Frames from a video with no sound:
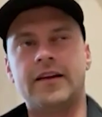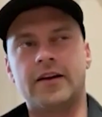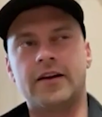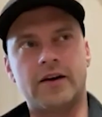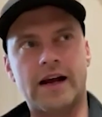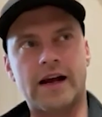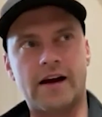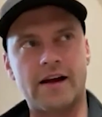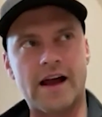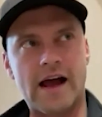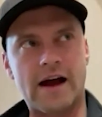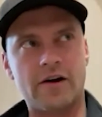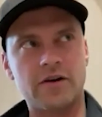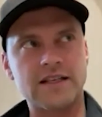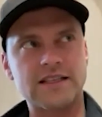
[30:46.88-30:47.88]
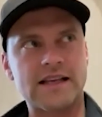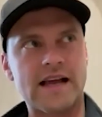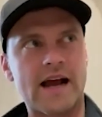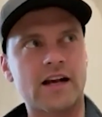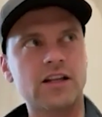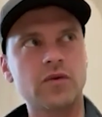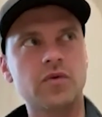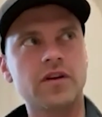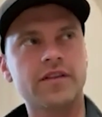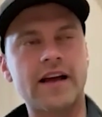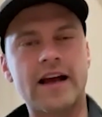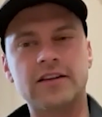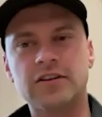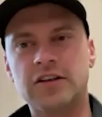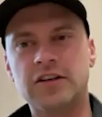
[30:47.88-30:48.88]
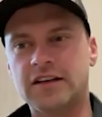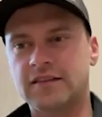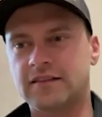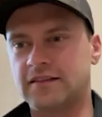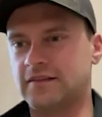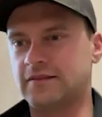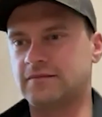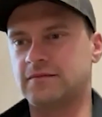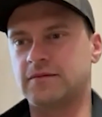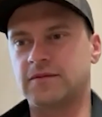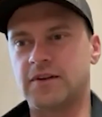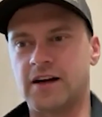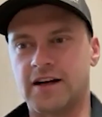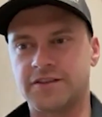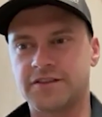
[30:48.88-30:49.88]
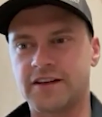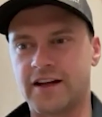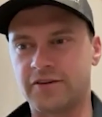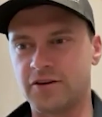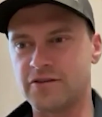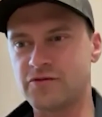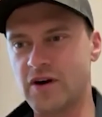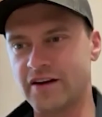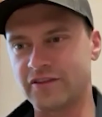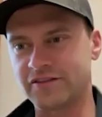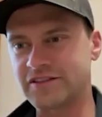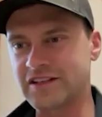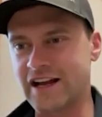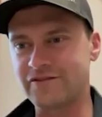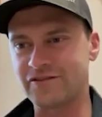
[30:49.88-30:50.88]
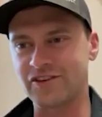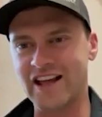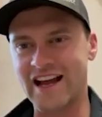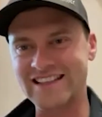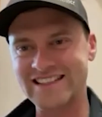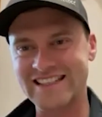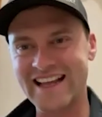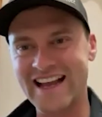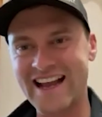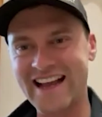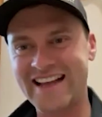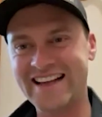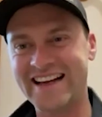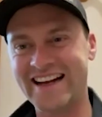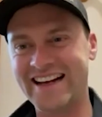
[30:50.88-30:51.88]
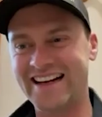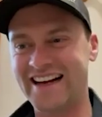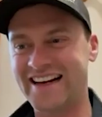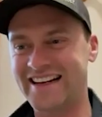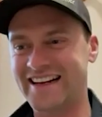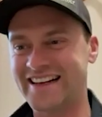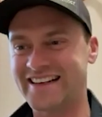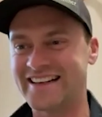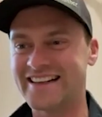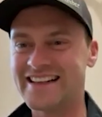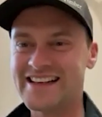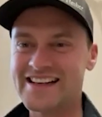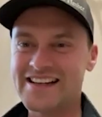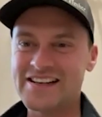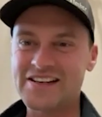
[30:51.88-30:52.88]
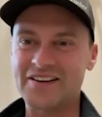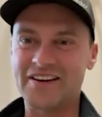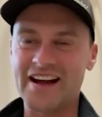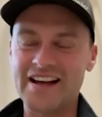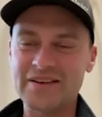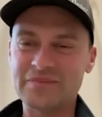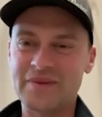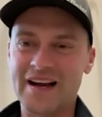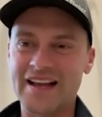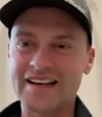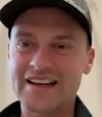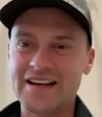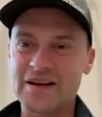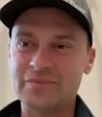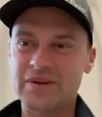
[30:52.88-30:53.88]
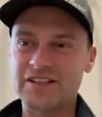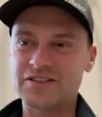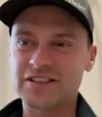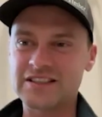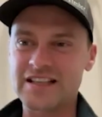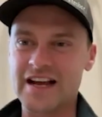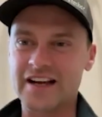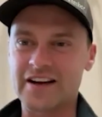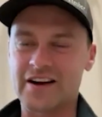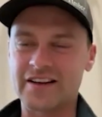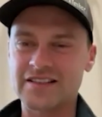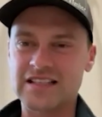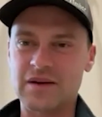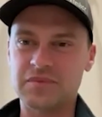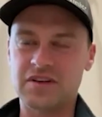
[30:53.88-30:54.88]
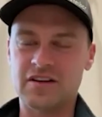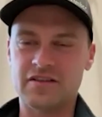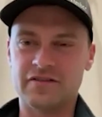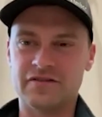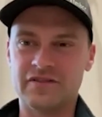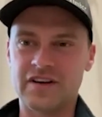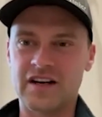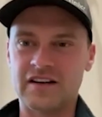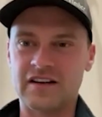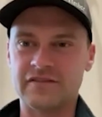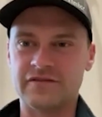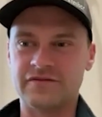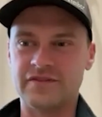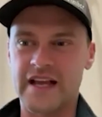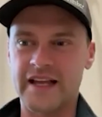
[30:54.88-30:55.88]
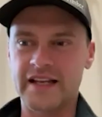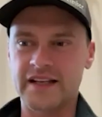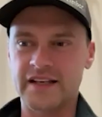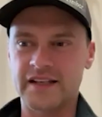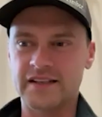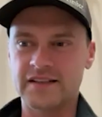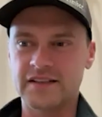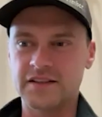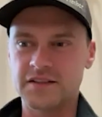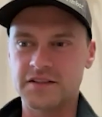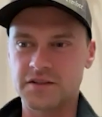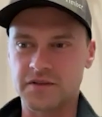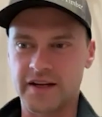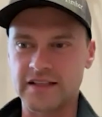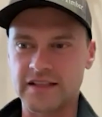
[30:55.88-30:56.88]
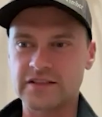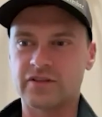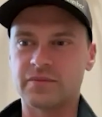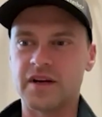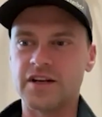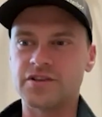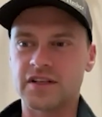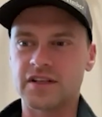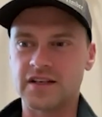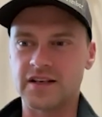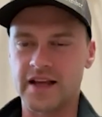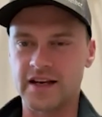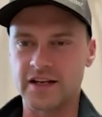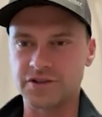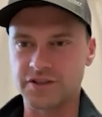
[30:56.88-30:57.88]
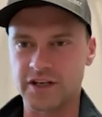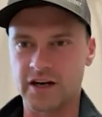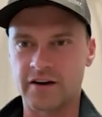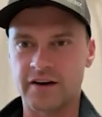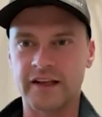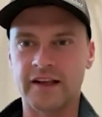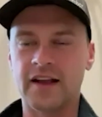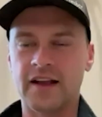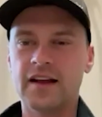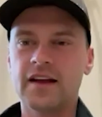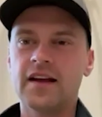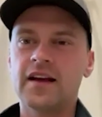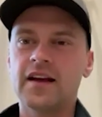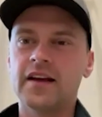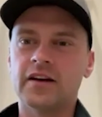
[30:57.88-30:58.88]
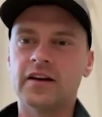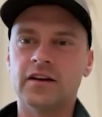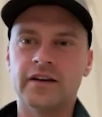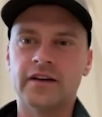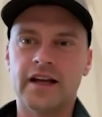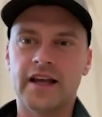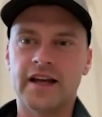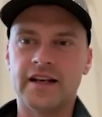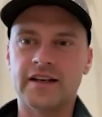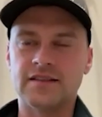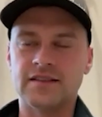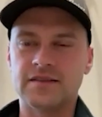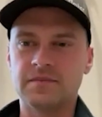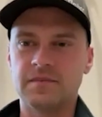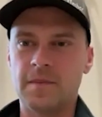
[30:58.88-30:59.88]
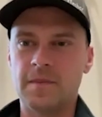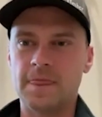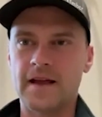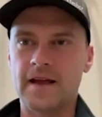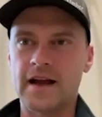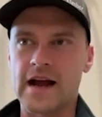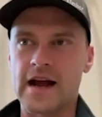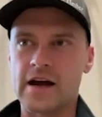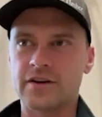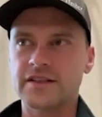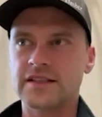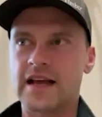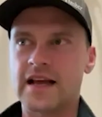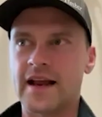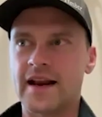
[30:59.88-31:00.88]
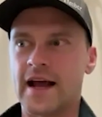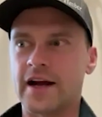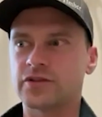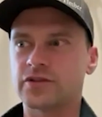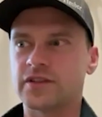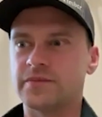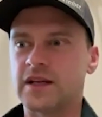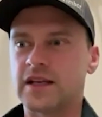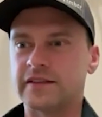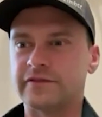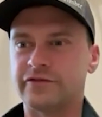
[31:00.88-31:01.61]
how exactly will that look? Gosh, I don't know if we have enough time for that today, right? But just that concept of data transformation, data sharing, and how does that actually become